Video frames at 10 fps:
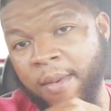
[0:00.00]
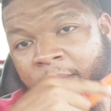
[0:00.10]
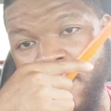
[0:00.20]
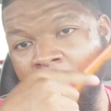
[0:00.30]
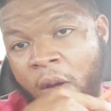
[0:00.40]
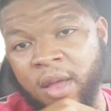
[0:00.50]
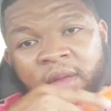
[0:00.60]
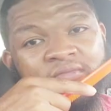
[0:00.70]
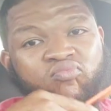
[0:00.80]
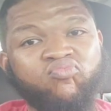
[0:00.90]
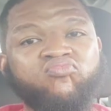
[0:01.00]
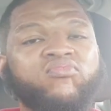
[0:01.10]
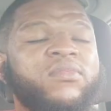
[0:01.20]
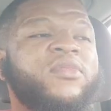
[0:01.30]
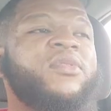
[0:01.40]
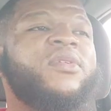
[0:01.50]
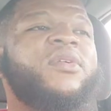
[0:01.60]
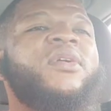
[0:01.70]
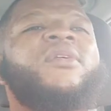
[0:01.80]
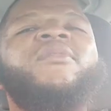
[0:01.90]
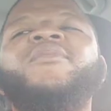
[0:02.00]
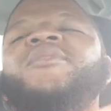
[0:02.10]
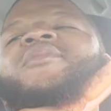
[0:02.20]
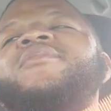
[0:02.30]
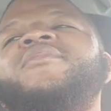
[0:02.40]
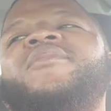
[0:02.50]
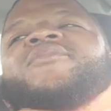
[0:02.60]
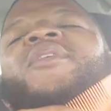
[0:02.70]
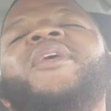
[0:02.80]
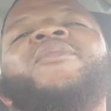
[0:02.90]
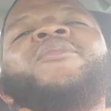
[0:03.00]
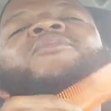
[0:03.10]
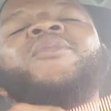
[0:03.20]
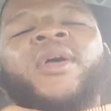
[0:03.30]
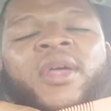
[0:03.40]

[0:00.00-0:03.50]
but boy, I don't know. It's like going through